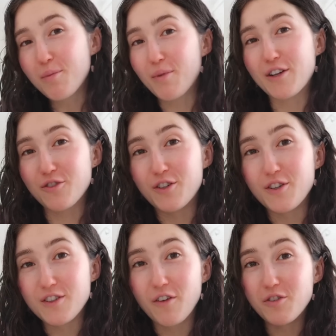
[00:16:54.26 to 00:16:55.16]
put pressure on
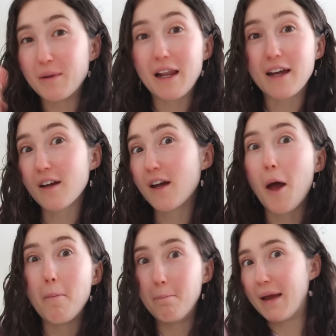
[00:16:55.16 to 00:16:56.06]
yourself to be like
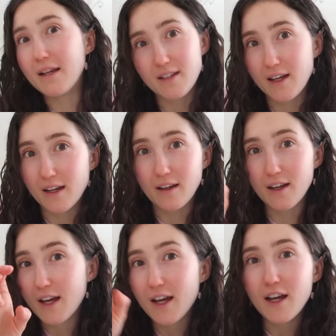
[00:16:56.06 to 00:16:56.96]
amazing
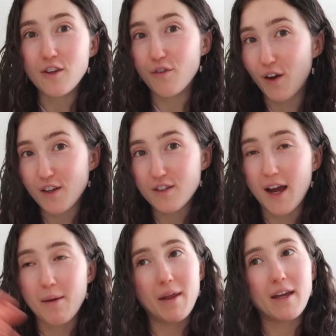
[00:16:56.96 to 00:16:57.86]
the first
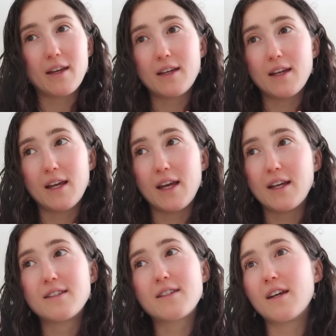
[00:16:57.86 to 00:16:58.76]
time. Like,
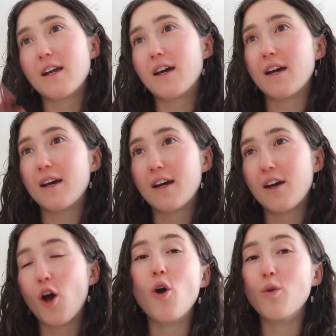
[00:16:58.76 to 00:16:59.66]
it's gonna
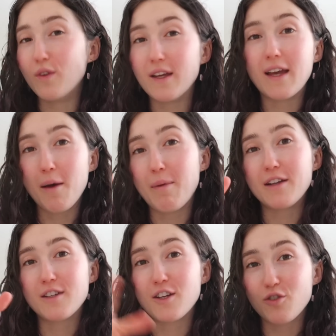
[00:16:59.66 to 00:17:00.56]
only get
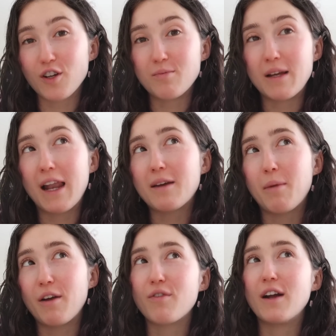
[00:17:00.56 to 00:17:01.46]
better, trust me. Like,
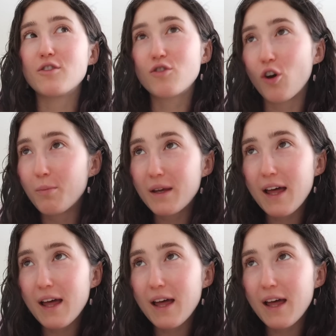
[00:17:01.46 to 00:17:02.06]
my friends told me